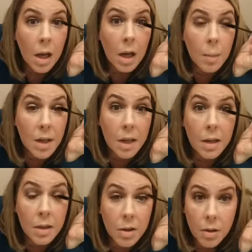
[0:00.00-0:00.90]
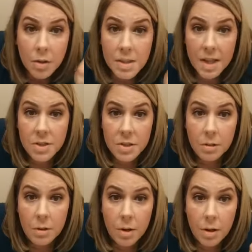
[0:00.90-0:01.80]
I mean, the girls' lashes
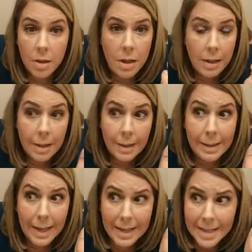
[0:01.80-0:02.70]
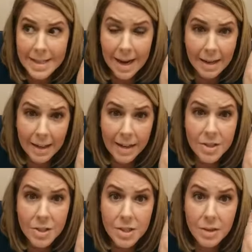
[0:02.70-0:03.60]
are long. Landon's
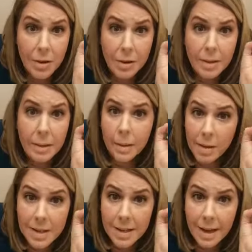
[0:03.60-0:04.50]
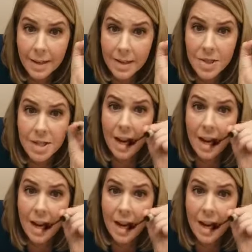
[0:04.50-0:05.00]
eyelashes are the longest eyelashes